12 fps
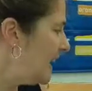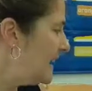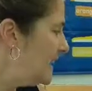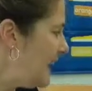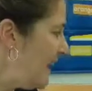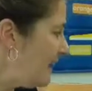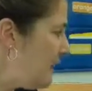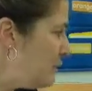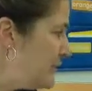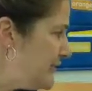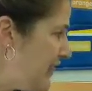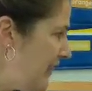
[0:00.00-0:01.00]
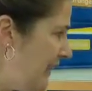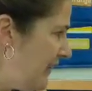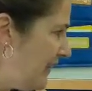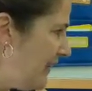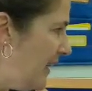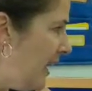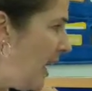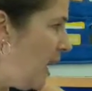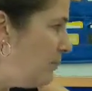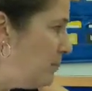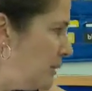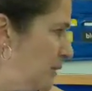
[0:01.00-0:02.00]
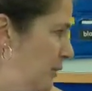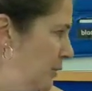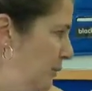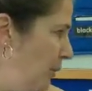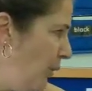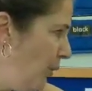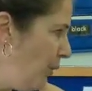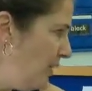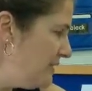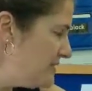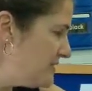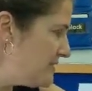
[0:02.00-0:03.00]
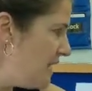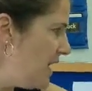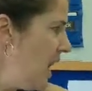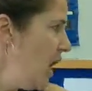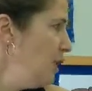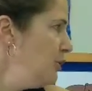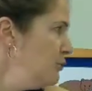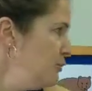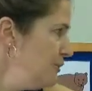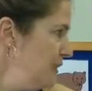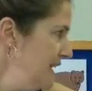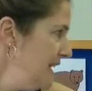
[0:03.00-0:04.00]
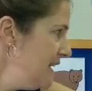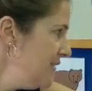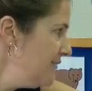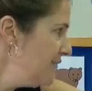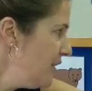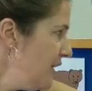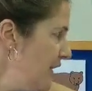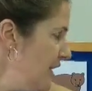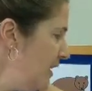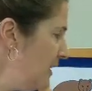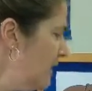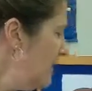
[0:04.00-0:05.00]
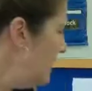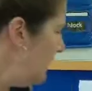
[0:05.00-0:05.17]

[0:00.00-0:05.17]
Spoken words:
a yellow duck, a blue horse, a green frog,